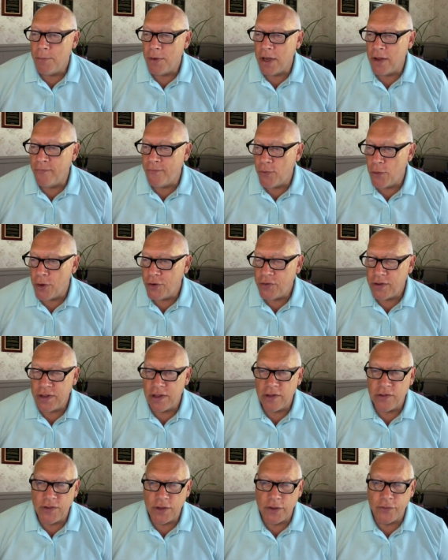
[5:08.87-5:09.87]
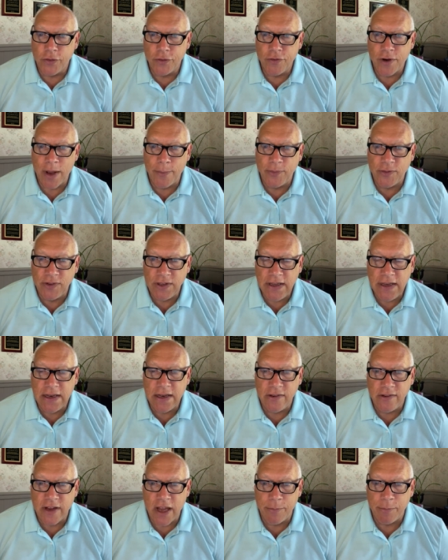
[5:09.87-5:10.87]
But unfortunately, the silver drop
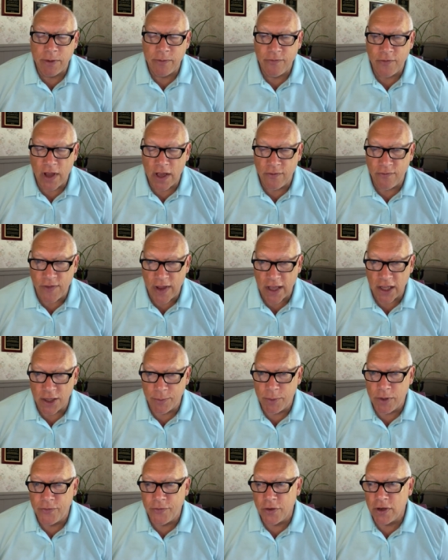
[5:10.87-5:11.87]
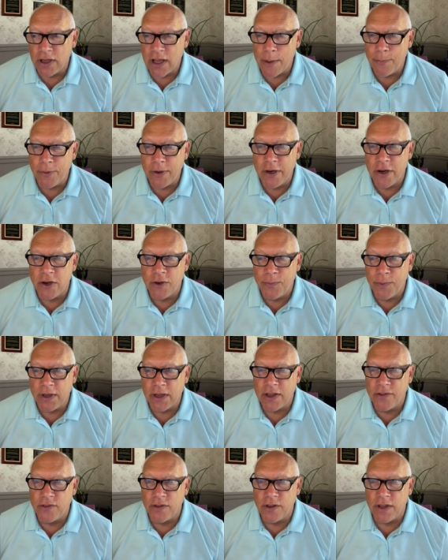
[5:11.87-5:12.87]
seed has not been available for a couple years
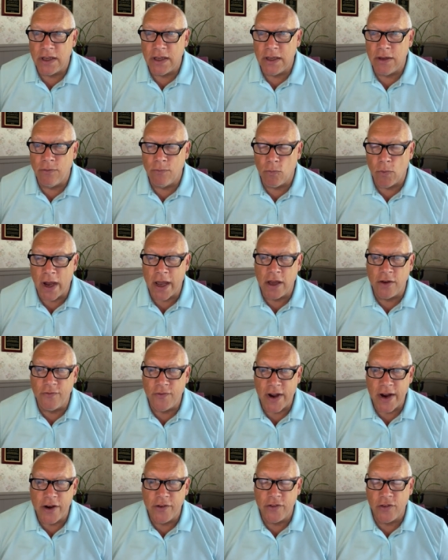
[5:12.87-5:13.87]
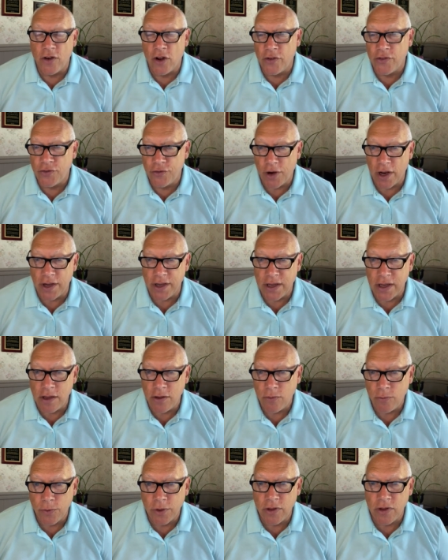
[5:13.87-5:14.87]
because of the wildfires in
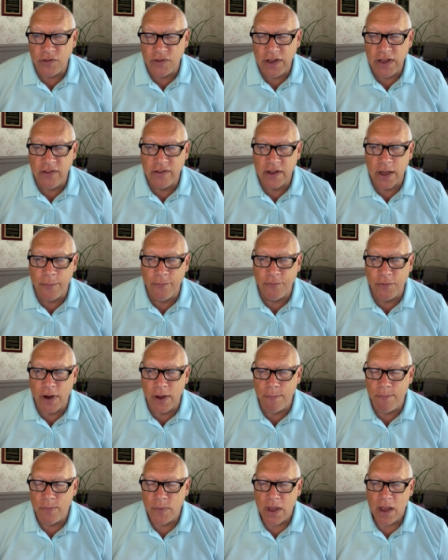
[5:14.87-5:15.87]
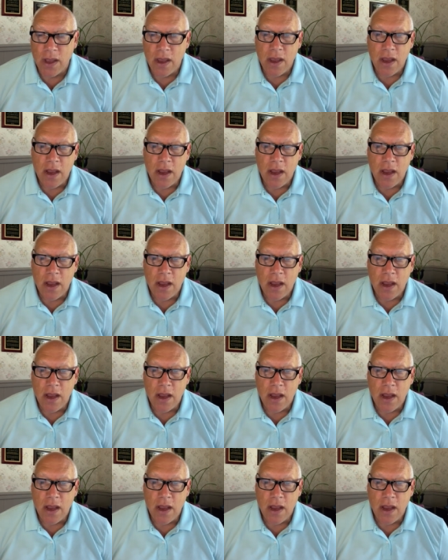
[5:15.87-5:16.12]
Australia, where the seeds come from.